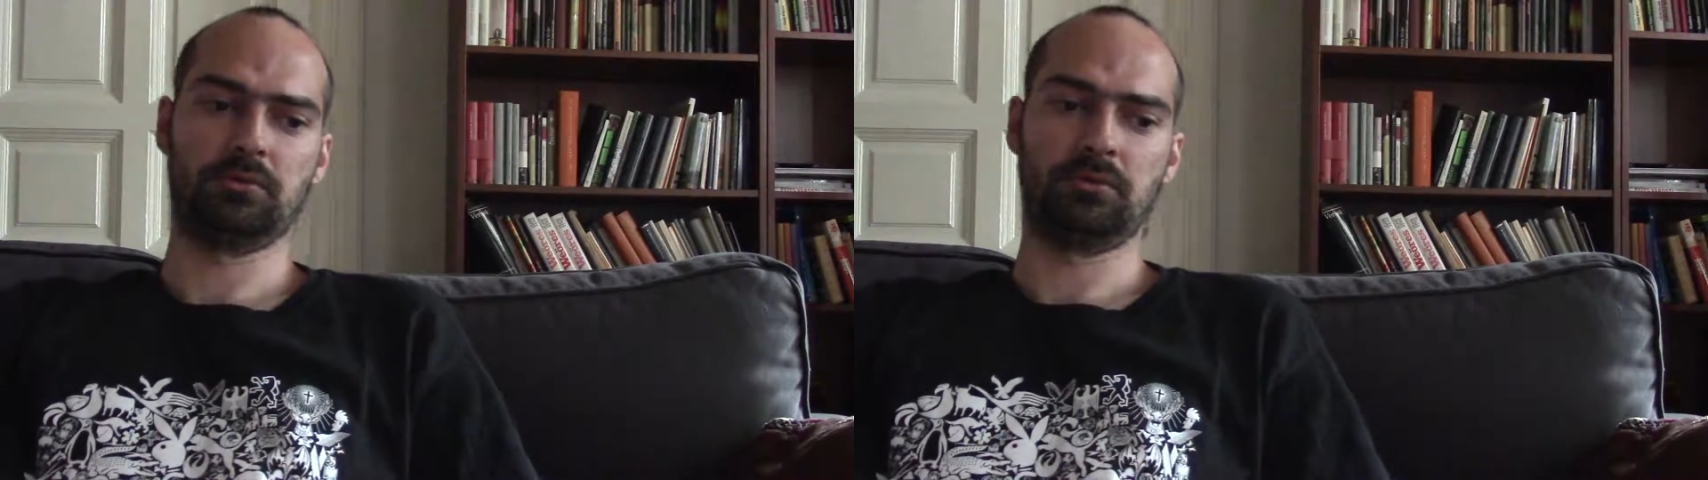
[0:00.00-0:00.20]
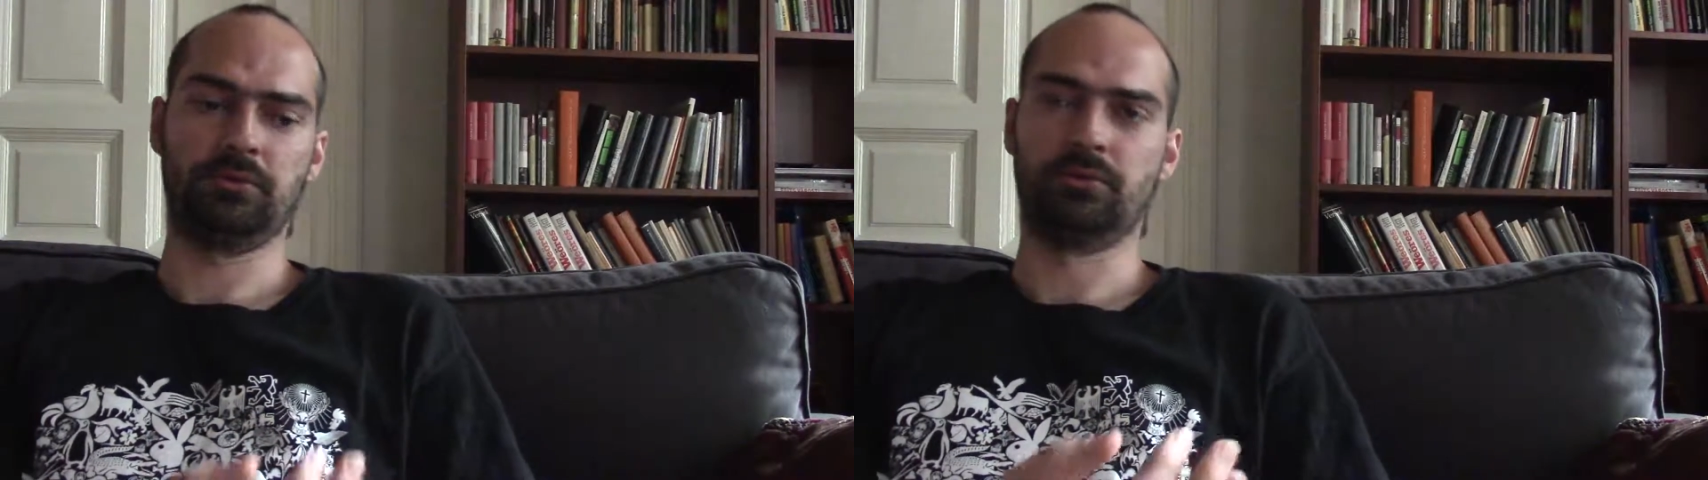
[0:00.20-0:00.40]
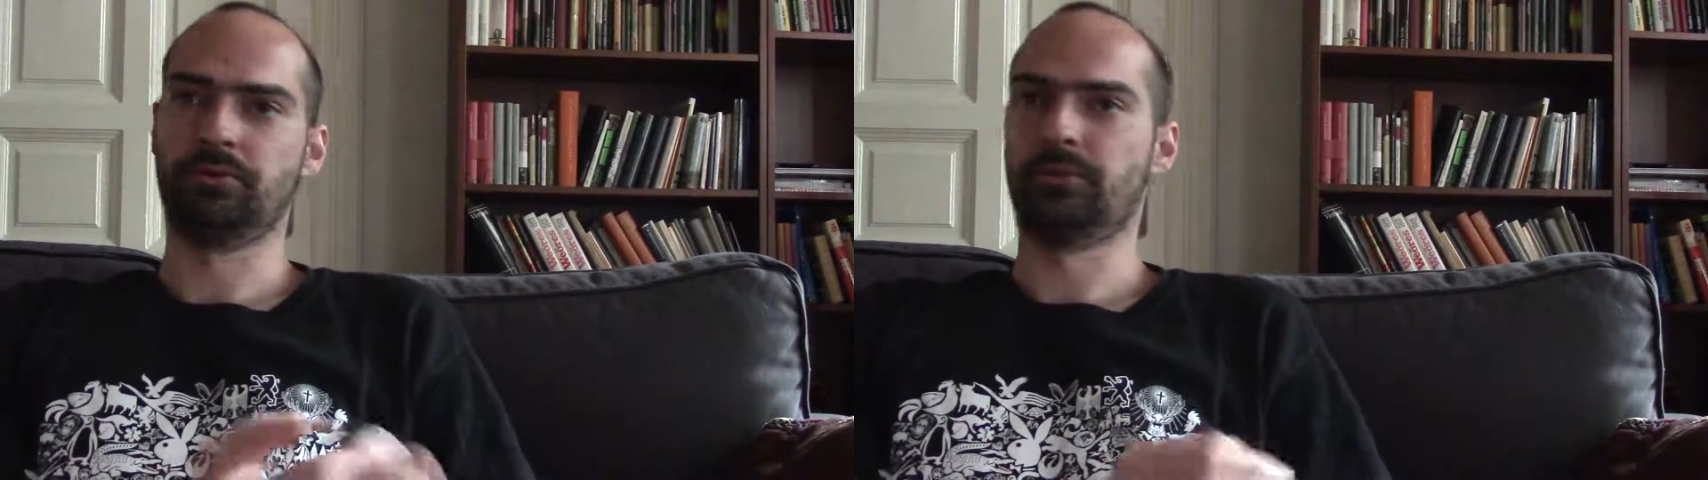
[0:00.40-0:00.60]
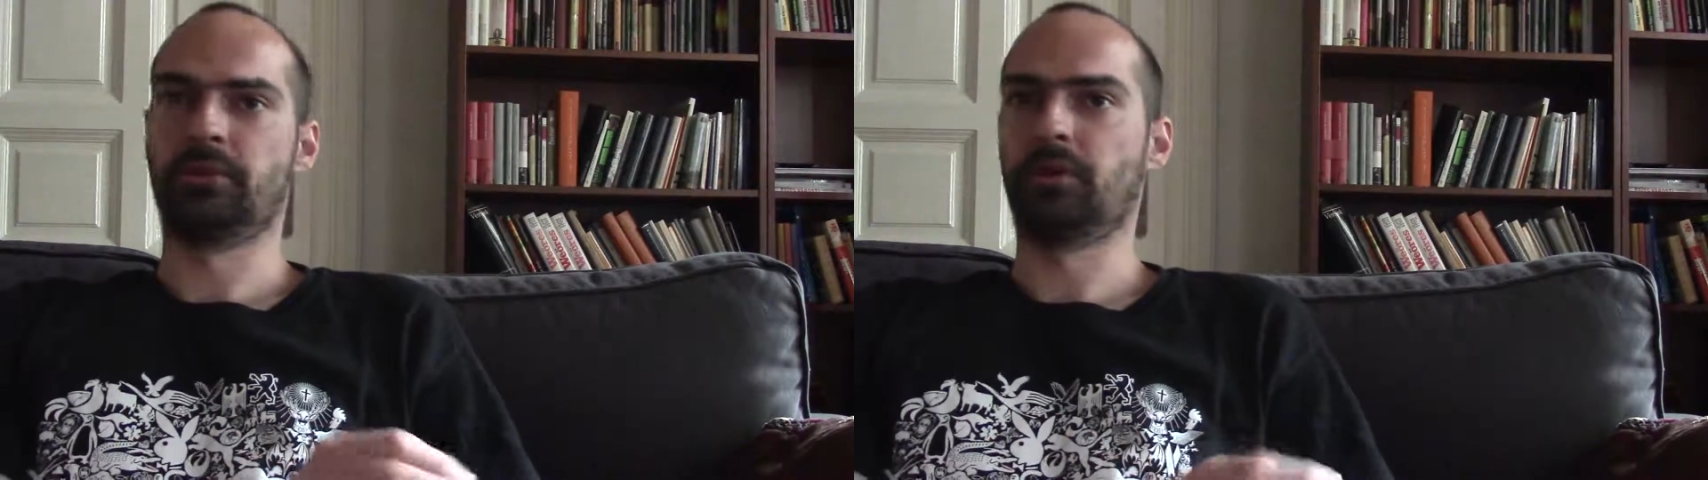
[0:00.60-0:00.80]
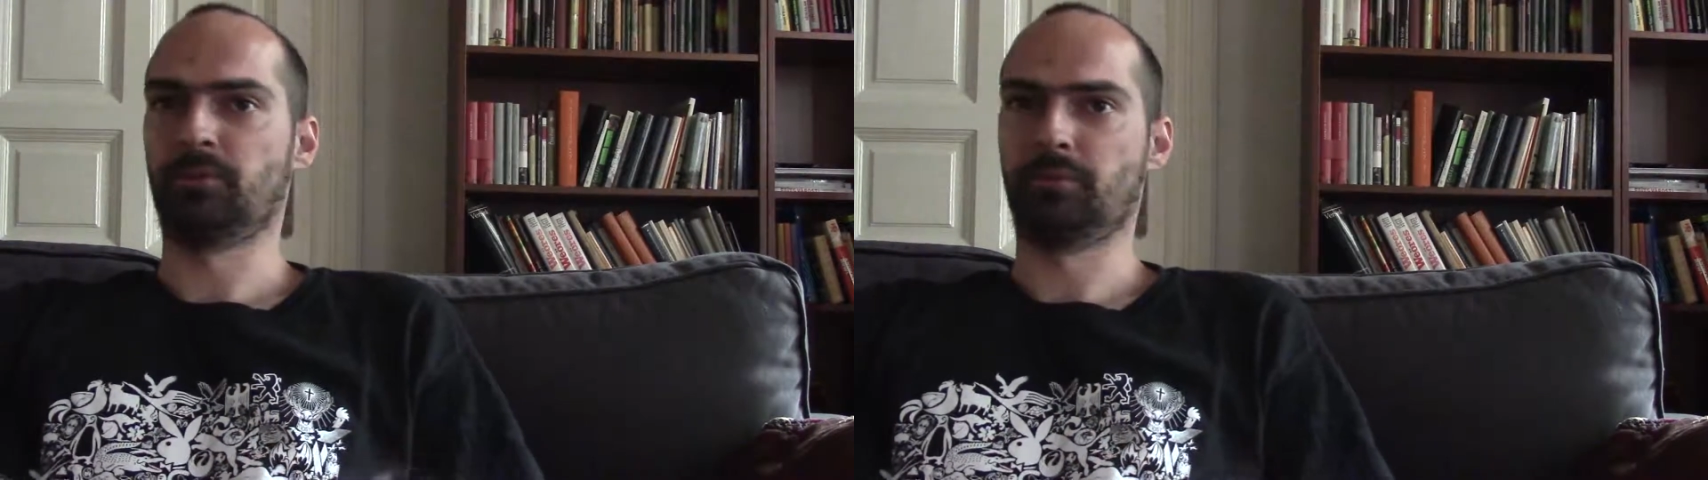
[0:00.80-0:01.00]

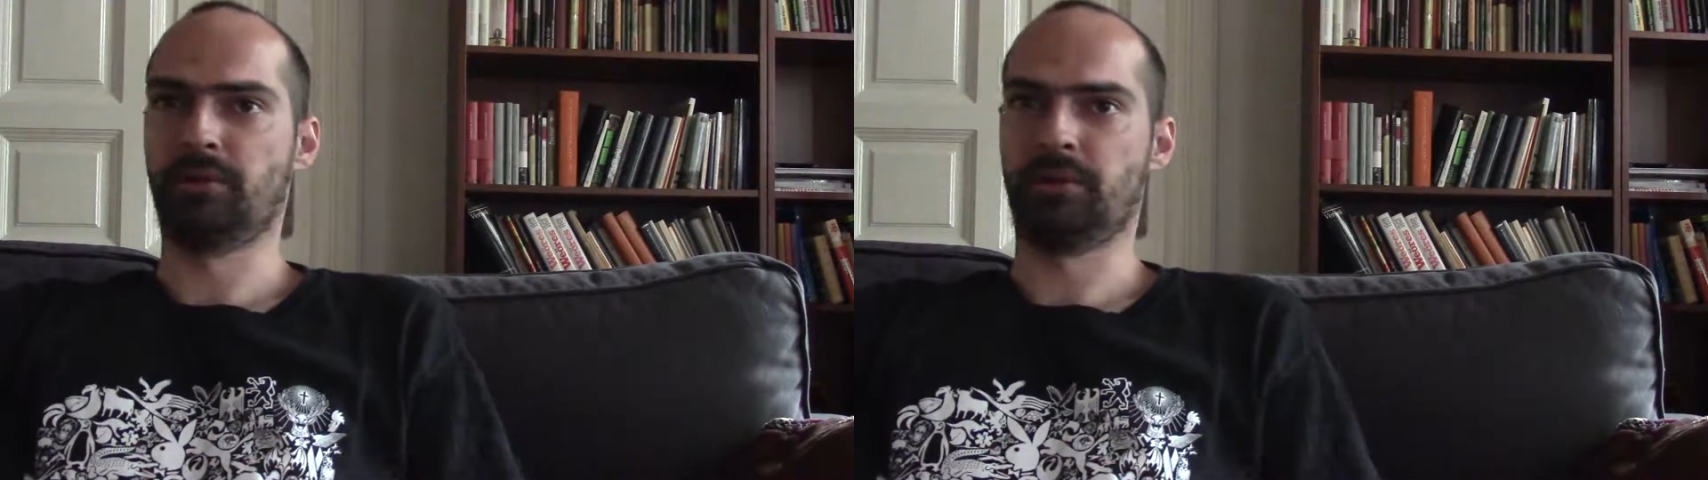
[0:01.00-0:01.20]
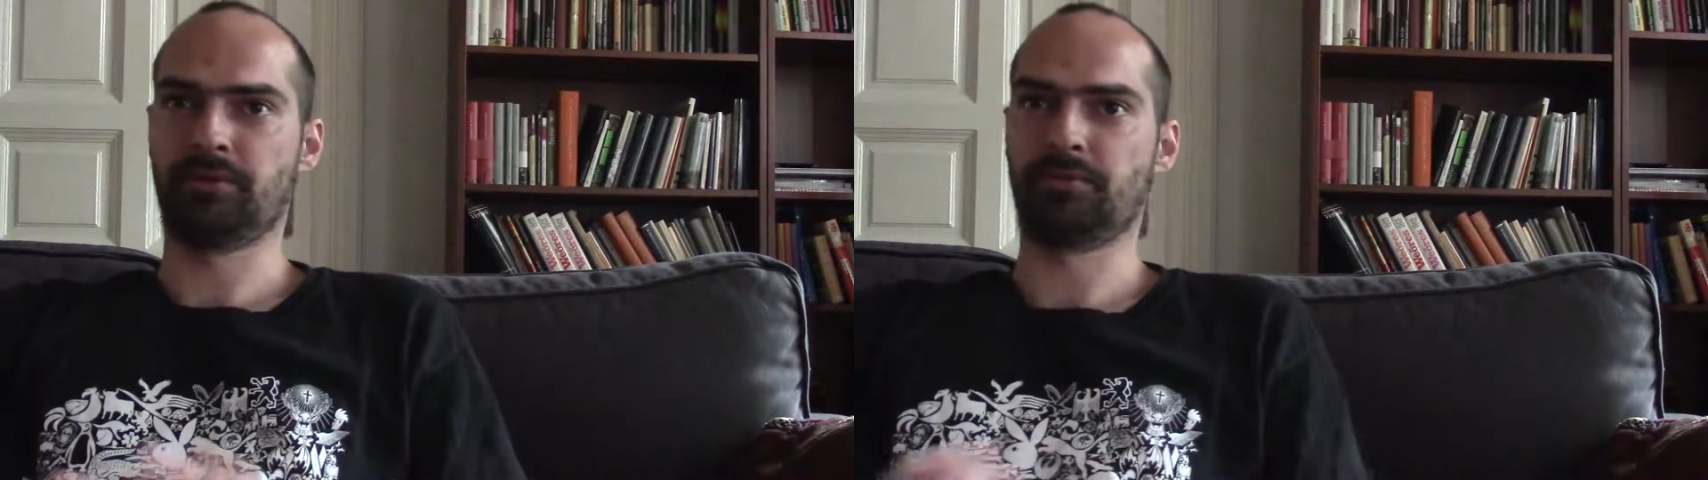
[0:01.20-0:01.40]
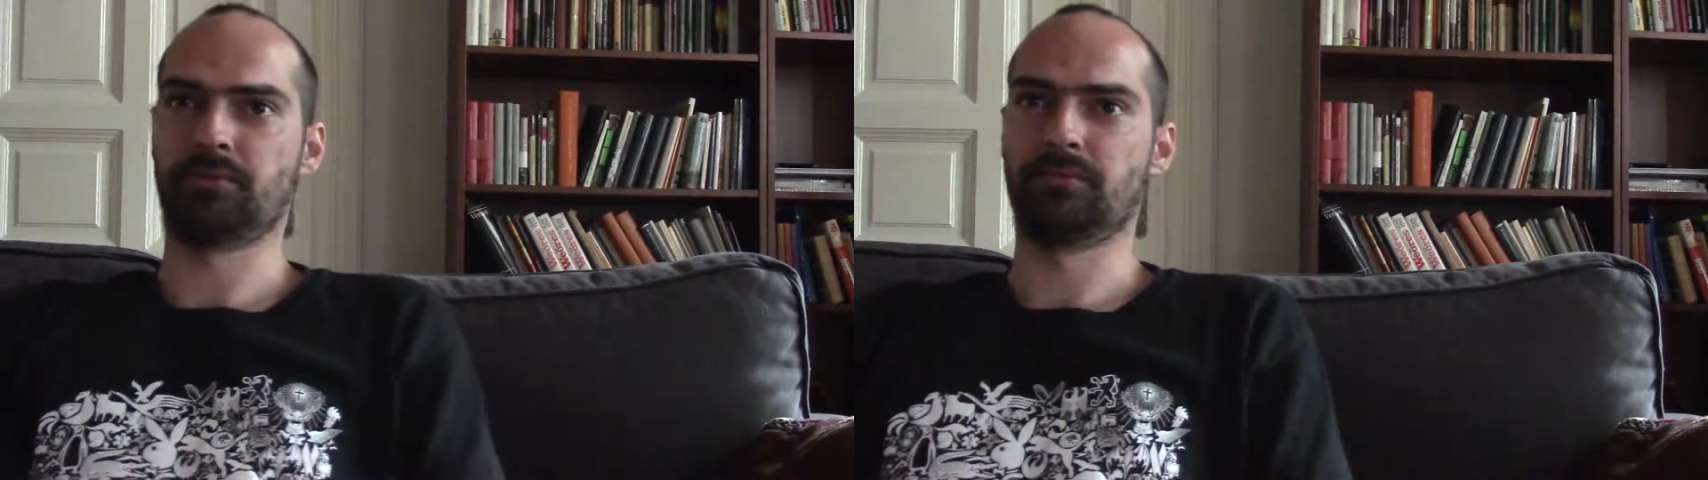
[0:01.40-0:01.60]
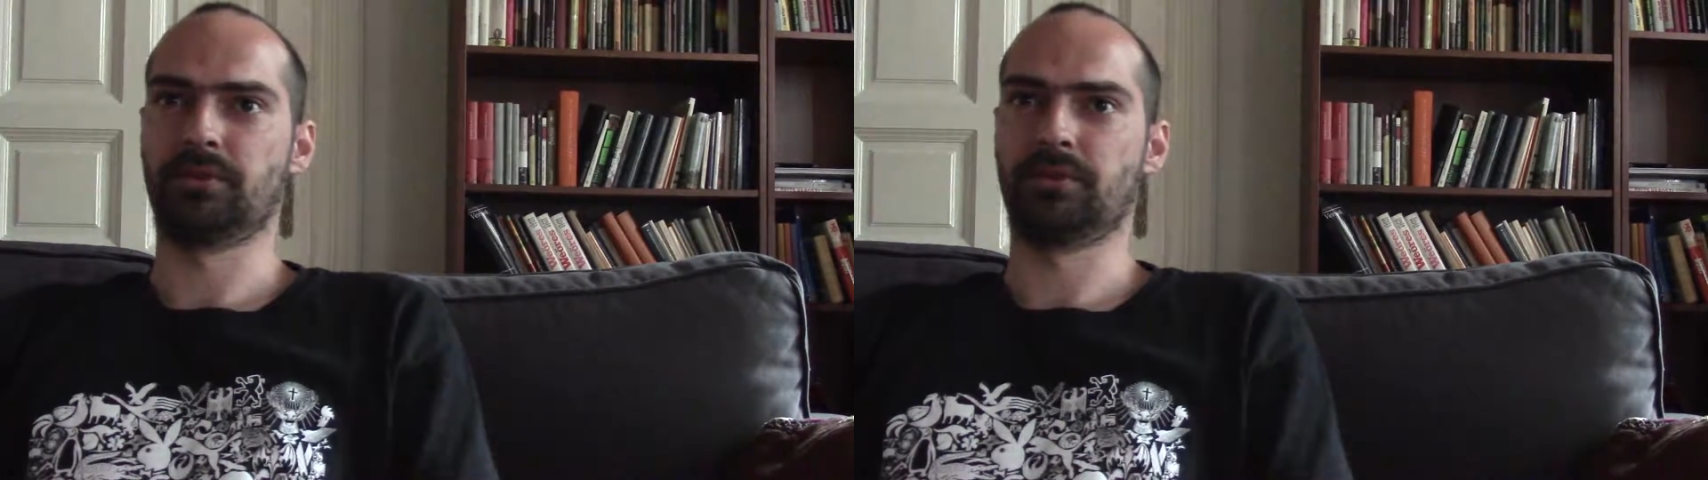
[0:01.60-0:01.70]
username and password,